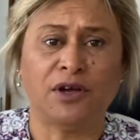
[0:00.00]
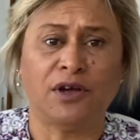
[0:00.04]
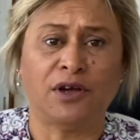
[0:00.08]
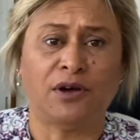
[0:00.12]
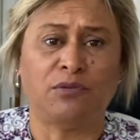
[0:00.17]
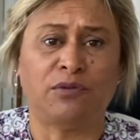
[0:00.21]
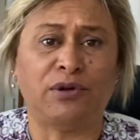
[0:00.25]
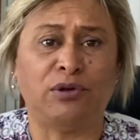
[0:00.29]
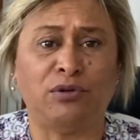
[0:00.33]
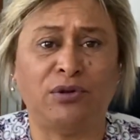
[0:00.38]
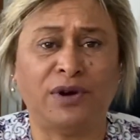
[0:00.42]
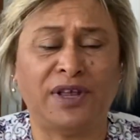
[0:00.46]

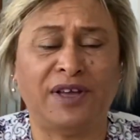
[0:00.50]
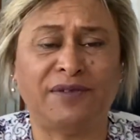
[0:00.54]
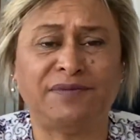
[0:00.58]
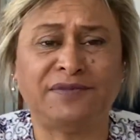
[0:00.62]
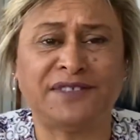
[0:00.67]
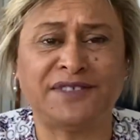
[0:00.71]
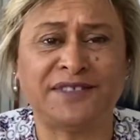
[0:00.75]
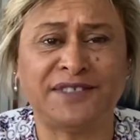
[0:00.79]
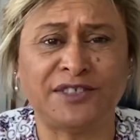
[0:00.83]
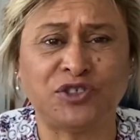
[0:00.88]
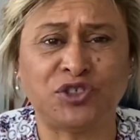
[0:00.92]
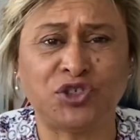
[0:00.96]
we all have to
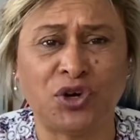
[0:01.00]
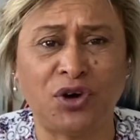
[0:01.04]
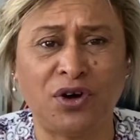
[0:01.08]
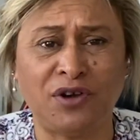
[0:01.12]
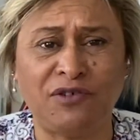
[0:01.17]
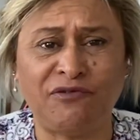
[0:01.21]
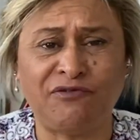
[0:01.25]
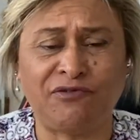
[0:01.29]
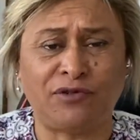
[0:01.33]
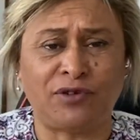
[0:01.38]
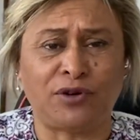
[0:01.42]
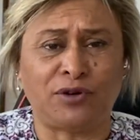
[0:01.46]
sit
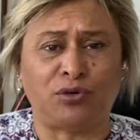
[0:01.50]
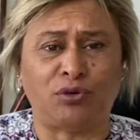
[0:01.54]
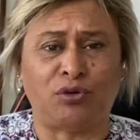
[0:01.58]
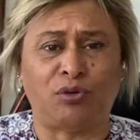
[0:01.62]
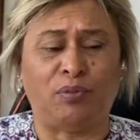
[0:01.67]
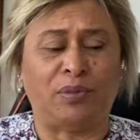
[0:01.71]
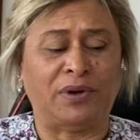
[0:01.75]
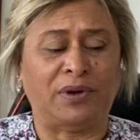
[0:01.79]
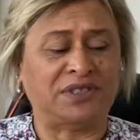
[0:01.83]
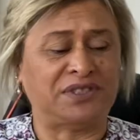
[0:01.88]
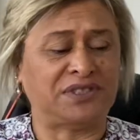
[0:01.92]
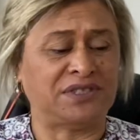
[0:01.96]
tight for a little
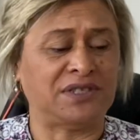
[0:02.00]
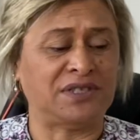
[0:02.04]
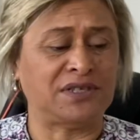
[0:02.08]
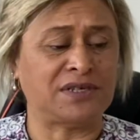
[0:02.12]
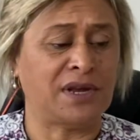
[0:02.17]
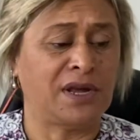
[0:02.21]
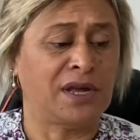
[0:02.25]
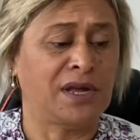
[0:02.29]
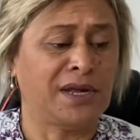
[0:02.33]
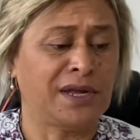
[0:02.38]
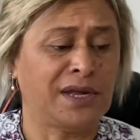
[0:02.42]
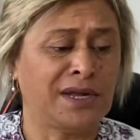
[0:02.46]
bit
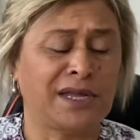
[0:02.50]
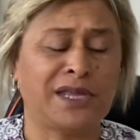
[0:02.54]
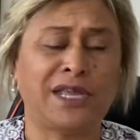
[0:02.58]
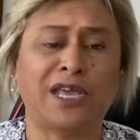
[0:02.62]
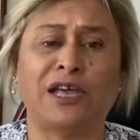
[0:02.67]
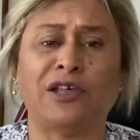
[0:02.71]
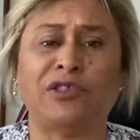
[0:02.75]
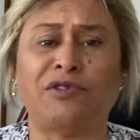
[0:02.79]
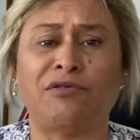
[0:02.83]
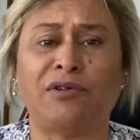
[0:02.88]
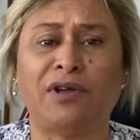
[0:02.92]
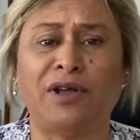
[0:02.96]
and
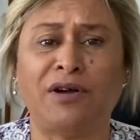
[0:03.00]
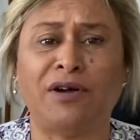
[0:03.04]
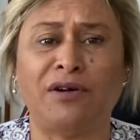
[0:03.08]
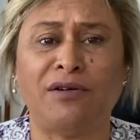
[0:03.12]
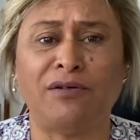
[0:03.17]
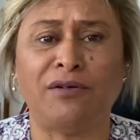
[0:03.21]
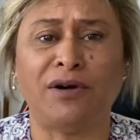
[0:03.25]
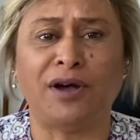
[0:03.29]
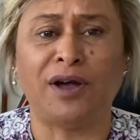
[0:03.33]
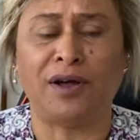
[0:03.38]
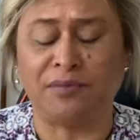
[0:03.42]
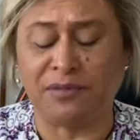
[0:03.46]
gather
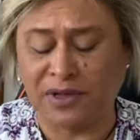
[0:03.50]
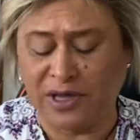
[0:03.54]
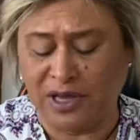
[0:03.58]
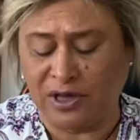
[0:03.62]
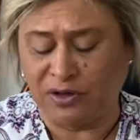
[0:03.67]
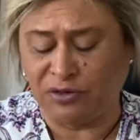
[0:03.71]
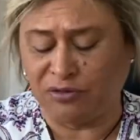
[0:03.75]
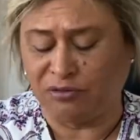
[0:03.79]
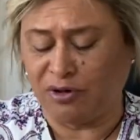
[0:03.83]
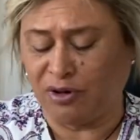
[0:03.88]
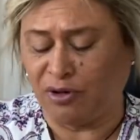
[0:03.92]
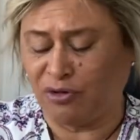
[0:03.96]

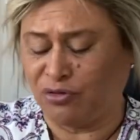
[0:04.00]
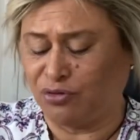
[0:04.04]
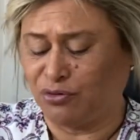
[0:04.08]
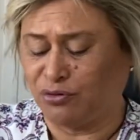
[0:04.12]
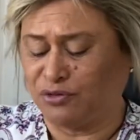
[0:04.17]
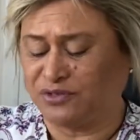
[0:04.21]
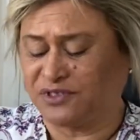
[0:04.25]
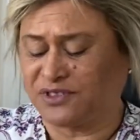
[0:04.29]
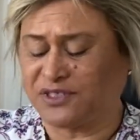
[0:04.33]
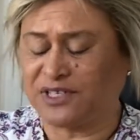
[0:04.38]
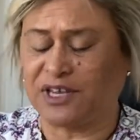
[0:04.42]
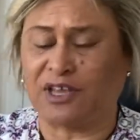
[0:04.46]
our
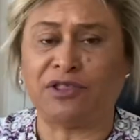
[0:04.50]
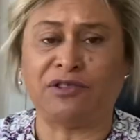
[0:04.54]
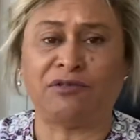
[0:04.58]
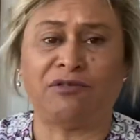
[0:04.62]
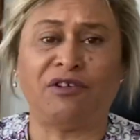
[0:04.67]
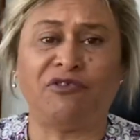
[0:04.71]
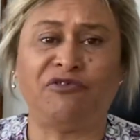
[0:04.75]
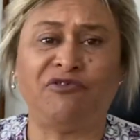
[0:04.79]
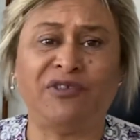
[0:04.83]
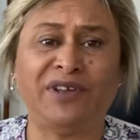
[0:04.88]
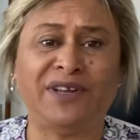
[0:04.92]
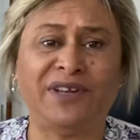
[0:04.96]
thoughts, gather
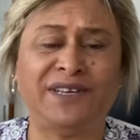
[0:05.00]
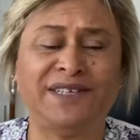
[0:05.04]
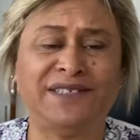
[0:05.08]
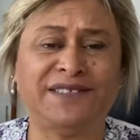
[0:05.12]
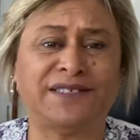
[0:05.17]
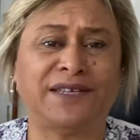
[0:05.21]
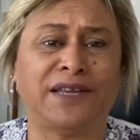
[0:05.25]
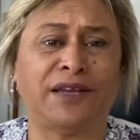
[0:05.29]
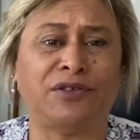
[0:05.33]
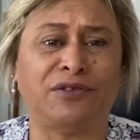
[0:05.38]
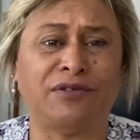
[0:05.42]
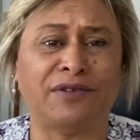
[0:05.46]
our feelings,
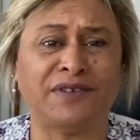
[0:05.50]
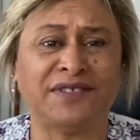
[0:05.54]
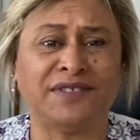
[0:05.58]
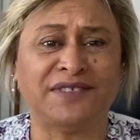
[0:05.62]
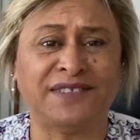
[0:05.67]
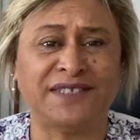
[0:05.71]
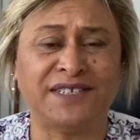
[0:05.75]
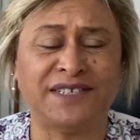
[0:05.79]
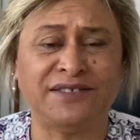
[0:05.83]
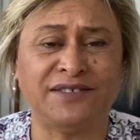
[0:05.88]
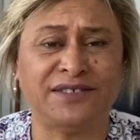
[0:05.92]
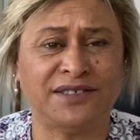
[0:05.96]
gather our
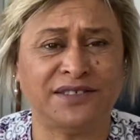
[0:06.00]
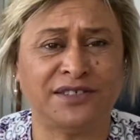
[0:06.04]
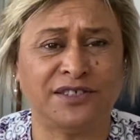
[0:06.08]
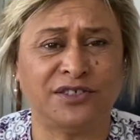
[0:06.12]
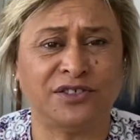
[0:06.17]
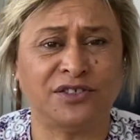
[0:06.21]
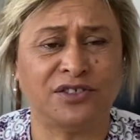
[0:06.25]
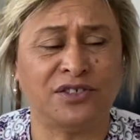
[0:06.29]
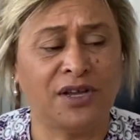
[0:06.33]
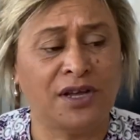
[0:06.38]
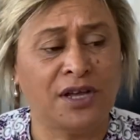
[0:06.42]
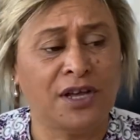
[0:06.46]
senses,
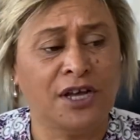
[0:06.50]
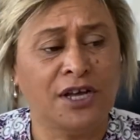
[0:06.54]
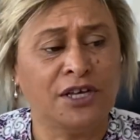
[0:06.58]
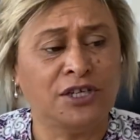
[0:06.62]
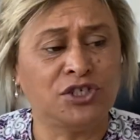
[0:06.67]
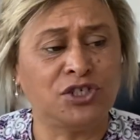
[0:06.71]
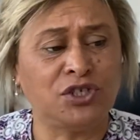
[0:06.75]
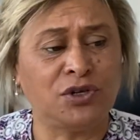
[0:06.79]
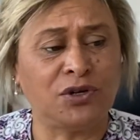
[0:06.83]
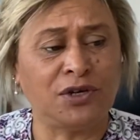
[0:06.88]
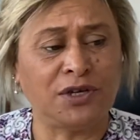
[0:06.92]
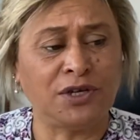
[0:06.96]
and
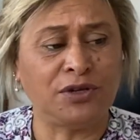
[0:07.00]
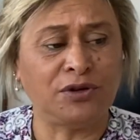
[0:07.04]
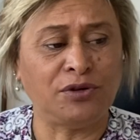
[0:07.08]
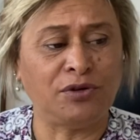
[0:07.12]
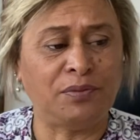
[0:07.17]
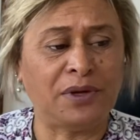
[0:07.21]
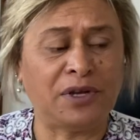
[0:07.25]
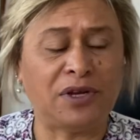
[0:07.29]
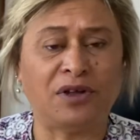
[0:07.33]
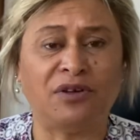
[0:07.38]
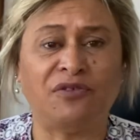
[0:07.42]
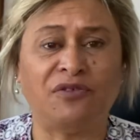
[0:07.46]
do a little
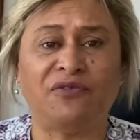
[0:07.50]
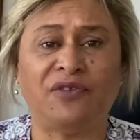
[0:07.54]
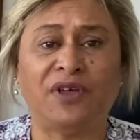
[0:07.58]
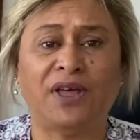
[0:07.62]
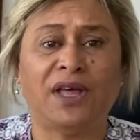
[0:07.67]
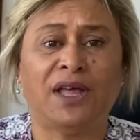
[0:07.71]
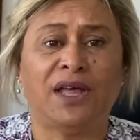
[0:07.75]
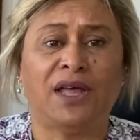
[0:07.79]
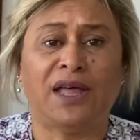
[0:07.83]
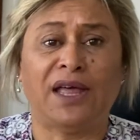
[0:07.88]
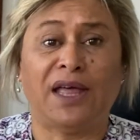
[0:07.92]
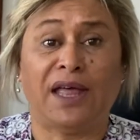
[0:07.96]
bit of
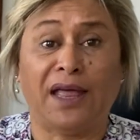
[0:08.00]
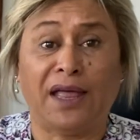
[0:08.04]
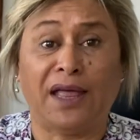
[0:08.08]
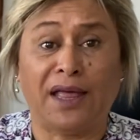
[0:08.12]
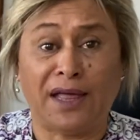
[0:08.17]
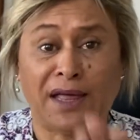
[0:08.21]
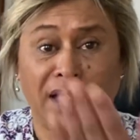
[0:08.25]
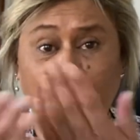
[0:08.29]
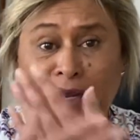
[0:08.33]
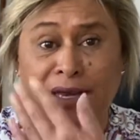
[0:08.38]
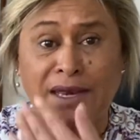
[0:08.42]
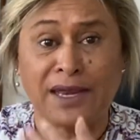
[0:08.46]

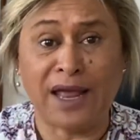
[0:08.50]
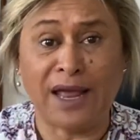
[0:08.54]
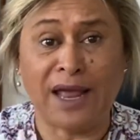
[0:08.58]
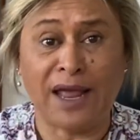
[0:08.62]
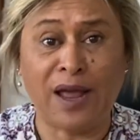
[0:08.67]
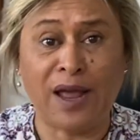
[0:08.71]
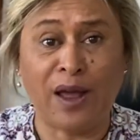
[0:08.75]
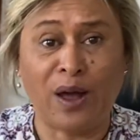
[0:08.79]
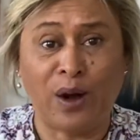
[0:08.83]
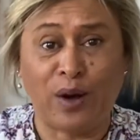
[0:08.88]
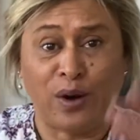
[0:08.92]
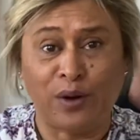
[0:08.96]

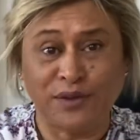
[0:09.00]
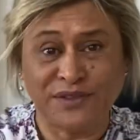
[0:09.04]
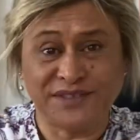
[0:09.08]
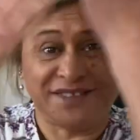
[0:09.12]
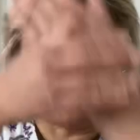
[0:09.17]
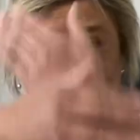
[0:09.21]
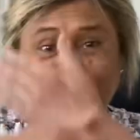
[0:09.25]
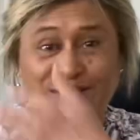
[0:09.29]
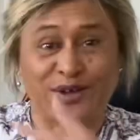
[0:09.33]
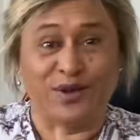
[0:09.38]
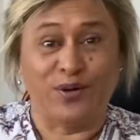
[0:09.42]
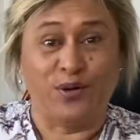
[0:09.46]

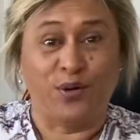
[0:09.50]
in-house